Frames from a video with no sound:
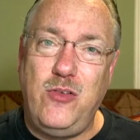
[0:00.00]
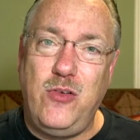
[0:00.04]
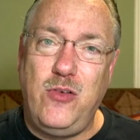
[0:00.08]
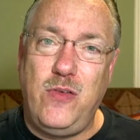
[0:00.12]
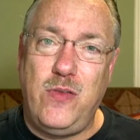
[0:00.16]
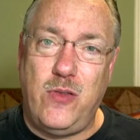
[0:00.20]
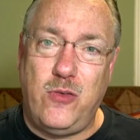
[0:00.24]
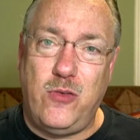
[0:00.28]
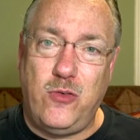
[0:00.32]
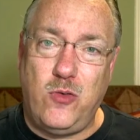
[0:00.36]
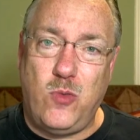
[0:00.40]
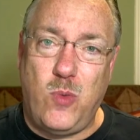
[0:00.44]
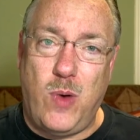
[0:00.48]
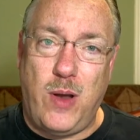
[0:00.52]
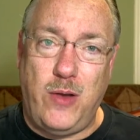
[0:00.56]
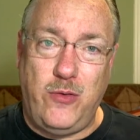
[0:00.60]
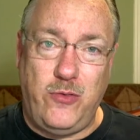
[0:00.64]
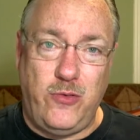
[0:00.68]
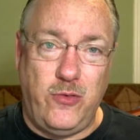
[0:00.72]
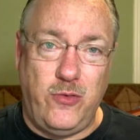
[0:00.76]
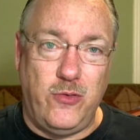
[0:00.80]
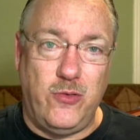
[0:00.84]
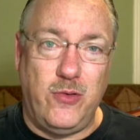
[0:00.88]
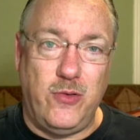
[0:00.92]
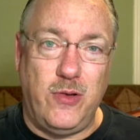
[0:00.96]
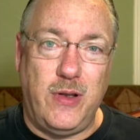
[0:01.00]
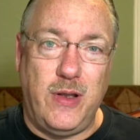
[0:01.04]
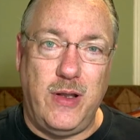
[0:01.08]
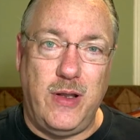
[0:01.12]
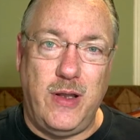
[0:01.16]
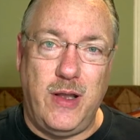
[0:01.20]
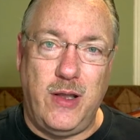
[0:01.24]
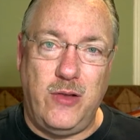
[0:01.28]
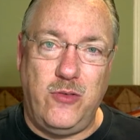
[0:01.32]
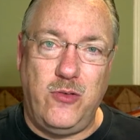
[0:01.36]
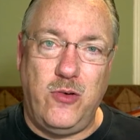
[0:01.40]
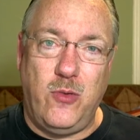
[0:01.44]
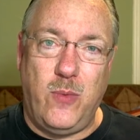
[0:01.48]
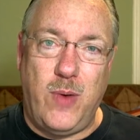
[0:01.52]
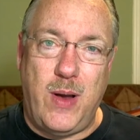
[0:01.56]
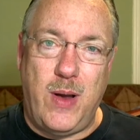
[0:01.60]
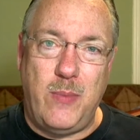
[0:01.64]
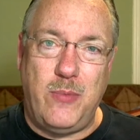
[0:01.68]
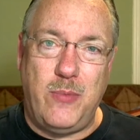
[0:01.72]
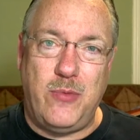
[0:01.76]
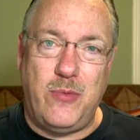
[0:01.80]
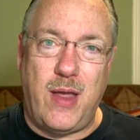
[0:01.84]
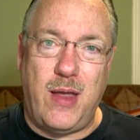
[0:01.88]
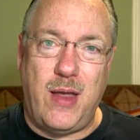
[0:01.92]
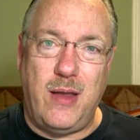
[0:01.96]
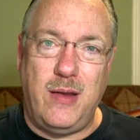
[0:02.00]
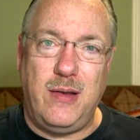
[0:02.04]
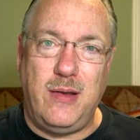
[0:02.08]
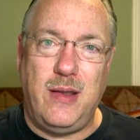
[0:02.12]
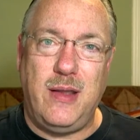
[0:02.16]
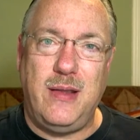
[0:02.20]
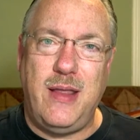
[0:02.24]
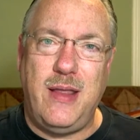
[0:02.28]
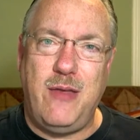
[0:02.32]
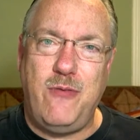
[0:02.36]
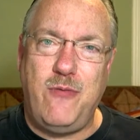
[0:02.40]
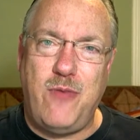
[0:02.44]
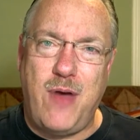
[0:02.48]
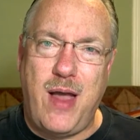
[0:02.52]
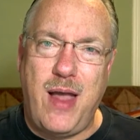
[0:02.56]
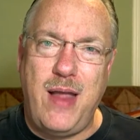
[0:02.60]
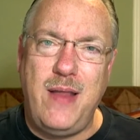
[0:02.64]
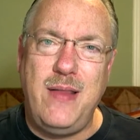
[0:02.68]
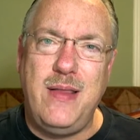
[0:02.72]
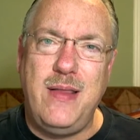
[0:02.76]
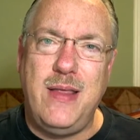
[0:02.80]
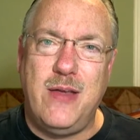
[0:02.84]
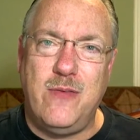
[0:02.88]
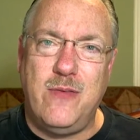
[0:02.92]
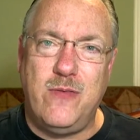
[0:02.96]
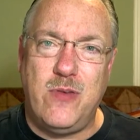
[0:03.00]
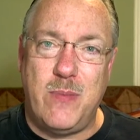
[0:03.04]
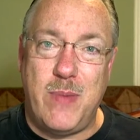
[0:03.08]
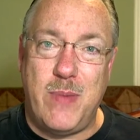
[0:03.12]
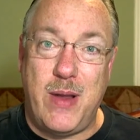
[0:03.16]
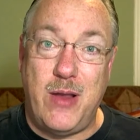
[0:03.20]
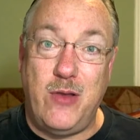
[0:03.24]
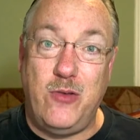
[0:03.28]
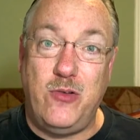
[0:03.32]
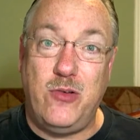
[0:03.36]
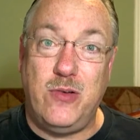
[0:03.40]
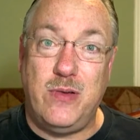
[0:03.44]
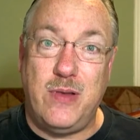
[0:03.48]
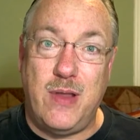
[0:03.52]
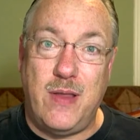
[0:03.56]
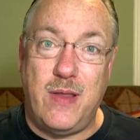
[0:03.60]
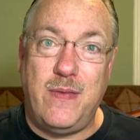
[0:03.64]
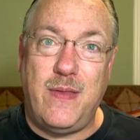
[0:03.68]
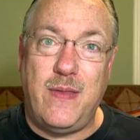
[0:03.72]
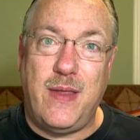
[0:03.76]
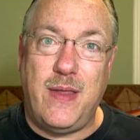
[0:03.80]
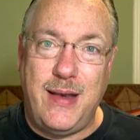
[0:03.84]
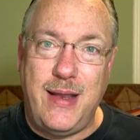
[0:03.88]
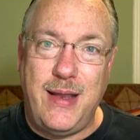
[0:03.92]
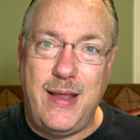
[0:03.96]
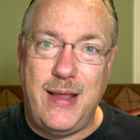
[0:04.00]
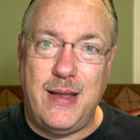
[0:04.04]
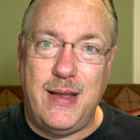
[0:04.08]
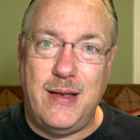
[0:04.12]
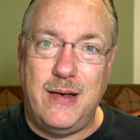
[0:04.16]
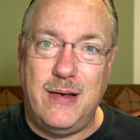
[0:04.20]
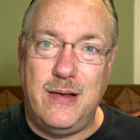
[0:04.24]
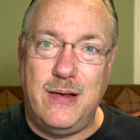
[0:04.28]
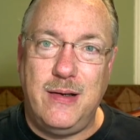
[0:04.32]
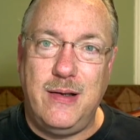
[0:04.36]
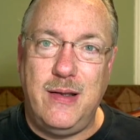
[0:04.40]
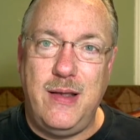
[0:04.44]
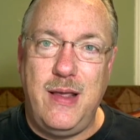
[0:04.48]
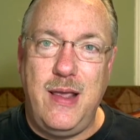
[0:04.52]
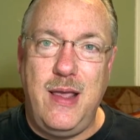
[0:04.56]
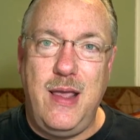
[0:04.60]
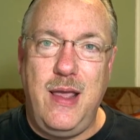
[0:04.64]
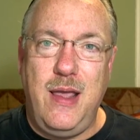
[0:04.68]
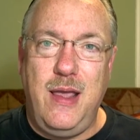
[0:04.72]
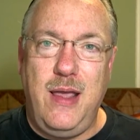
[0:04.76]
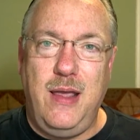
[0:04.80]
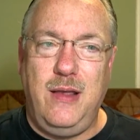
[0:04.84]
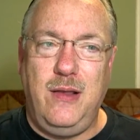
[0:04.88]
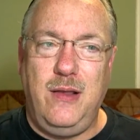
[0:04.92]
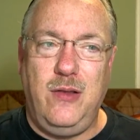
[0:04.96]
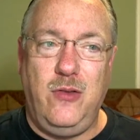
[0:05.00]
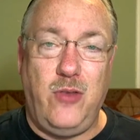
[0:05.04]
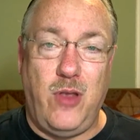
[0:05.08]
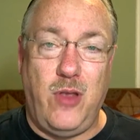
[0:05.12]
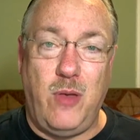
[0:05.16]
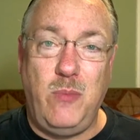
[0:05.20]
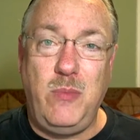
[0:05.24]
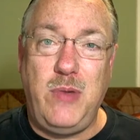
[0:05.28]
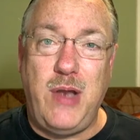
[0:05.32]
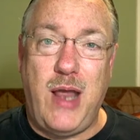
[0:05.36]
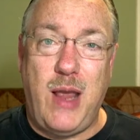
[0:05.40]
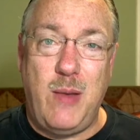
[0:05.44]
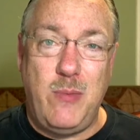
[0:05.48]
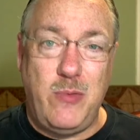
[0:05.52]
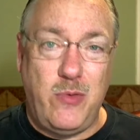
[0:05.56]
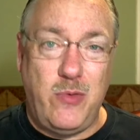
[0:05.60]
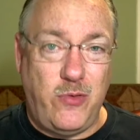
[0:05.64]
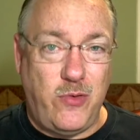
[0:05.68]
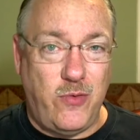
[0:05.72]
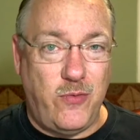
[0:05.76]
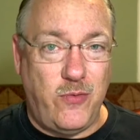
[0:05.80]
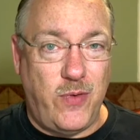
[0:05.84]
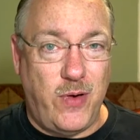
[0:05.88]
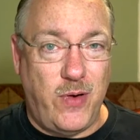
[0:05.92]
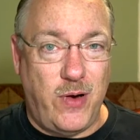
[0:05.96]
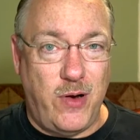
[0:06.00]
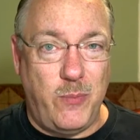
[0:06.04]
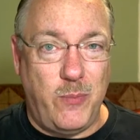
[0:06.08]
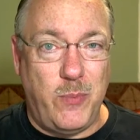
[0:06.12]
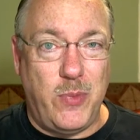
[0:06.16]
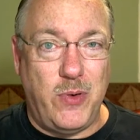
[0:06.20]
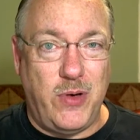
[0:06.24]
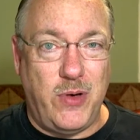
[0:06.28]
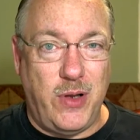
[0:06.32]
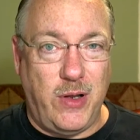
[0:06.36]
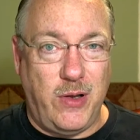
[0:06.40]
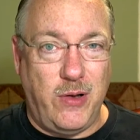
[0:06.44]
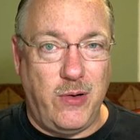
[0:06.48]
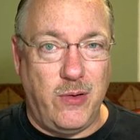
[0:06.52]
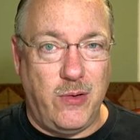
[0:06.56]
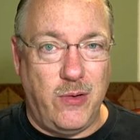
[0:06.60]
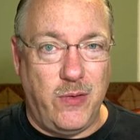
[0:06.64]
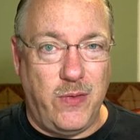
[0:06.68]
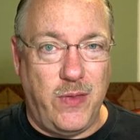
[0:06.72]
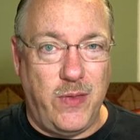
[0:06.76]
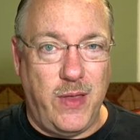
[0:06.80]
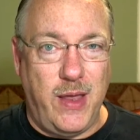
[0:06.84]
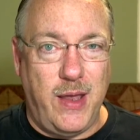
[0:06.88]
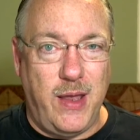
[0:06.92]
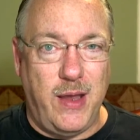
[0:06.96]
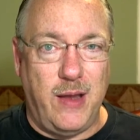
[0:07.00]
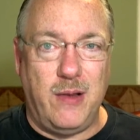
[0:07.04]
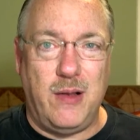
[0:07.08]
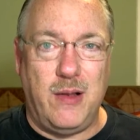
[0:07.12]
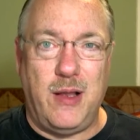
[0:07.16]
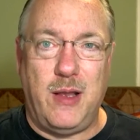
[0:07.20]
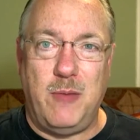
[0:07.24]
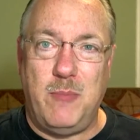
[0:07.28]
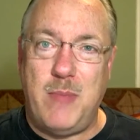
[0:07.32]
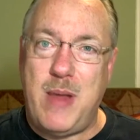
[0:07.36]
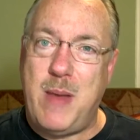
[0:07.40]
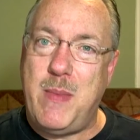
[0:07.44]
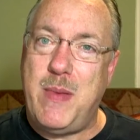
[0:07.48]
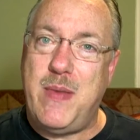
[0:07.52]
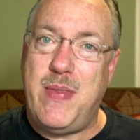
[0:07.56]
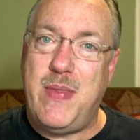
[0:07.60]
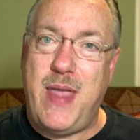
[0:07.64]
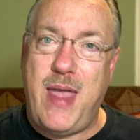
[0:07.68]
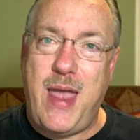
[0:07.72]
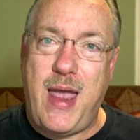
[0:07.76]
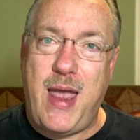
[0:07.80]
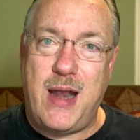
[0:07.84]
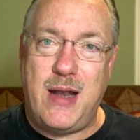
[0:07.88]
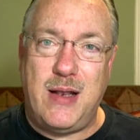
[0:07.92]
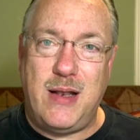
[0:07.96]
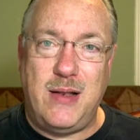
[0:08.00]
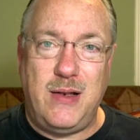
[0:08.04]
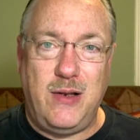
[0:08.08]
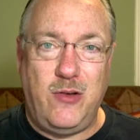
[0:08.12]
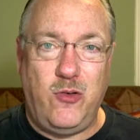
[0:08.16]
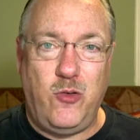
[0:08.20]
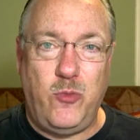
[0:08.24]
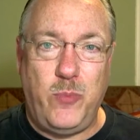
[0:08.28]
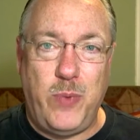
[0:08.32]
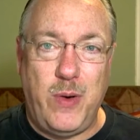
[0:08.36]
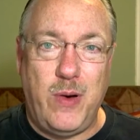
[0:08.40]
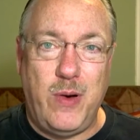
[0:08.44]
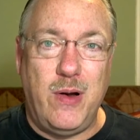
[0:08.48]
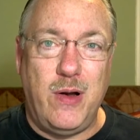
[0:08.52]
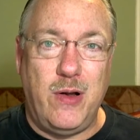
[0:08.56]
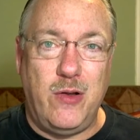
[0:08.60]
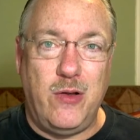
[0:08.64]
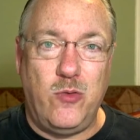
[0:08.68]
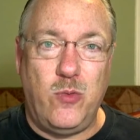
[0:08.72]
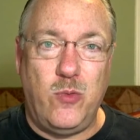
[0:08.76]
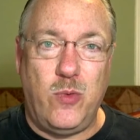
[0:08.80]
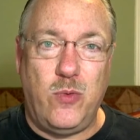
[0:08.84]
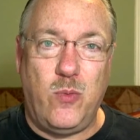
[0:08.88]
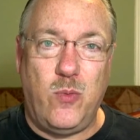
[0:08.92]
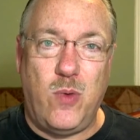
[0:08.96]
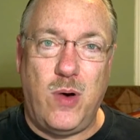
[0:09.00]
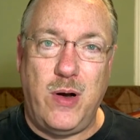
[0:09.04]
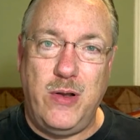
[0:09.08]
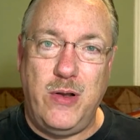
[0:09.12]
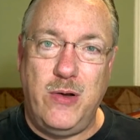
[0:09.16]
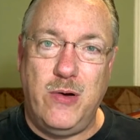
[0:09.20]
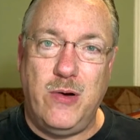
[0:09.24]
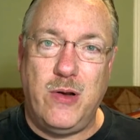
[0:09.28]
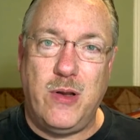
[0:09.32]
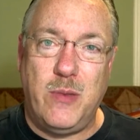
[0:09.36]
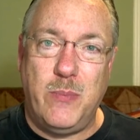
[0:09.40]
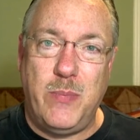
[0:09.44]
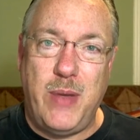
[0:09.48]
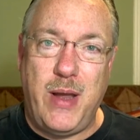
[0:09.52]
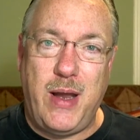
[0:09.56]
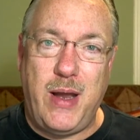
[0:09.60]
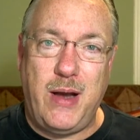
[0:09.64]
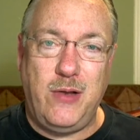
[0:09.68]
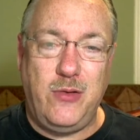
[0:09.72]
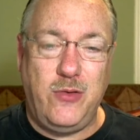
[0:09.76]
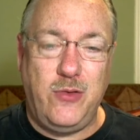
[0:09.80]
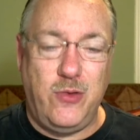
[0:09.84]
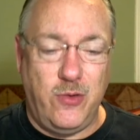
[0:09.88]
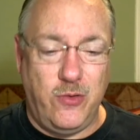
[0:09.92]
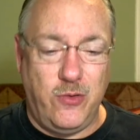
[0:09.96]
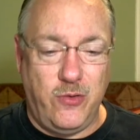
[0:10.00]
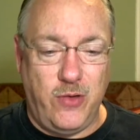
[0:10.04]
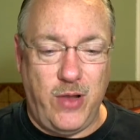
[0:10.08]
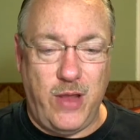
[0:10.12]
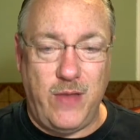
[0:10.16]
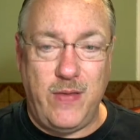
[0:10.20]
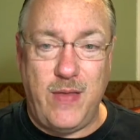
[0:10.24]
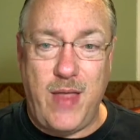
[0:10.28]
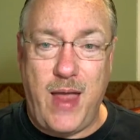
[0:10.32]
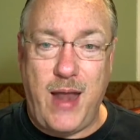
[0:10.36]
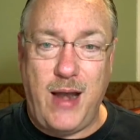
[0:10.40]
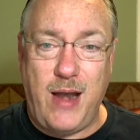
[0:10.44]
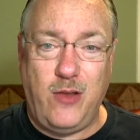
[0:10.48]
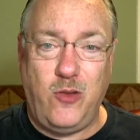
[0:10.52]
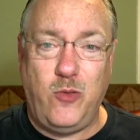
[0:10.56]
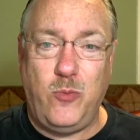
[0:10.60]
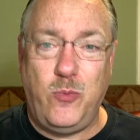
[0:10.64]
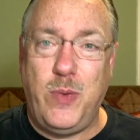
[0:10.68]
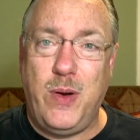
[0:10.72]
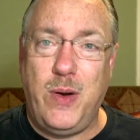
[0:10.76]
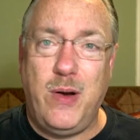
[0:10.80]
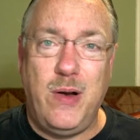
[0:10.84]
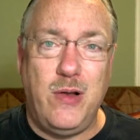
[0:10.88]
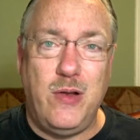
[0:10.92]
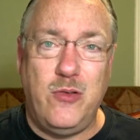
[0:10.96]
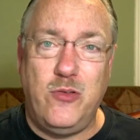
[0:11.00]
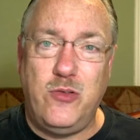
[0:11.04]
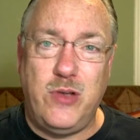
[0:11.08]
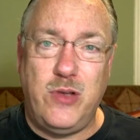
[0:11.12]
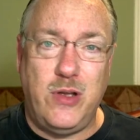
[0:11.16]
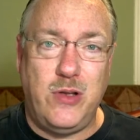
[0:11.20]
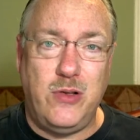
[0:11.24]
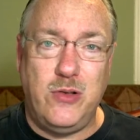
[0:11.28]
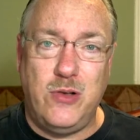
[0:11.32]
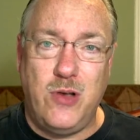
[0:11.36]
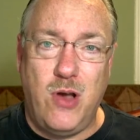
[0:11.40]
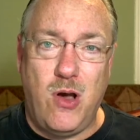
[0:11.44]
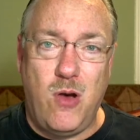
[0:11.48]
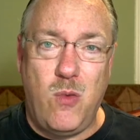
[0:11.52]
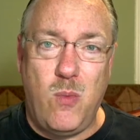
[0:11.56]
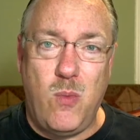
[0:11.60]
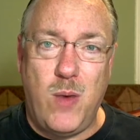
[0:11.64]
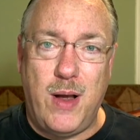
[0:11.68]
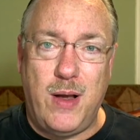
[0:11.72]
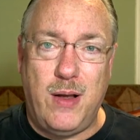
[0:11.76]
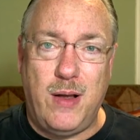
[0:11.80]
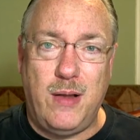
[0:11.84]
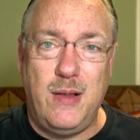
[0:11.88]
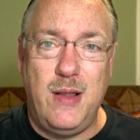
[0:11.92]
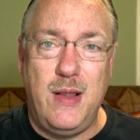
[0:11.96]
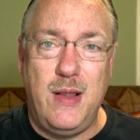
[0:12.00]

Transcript: those questions looking at your website? Can they find the information that they need? Sometimes it's a very particular thing, like maybe they had an experience with one of your competitors and that experience didn't go well,